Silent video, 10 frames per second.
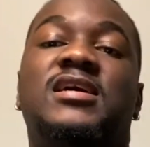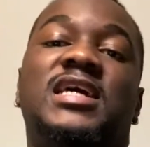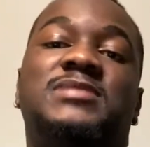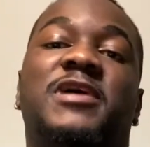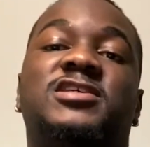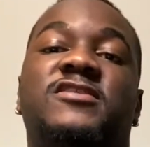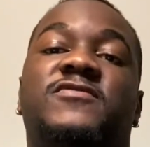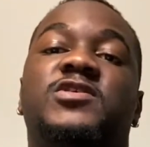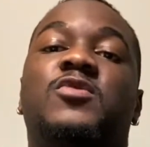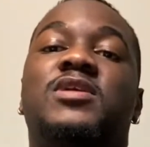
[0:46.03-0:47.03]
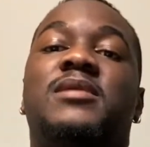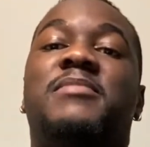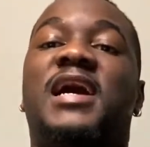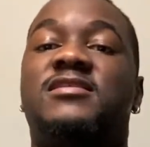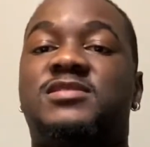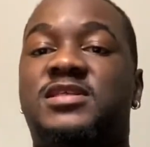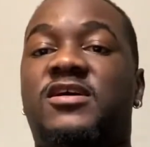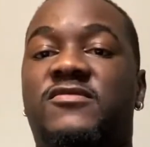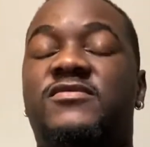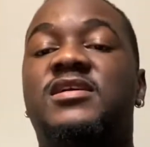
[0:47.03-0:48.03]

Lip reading: especially if you're doing it by yourself.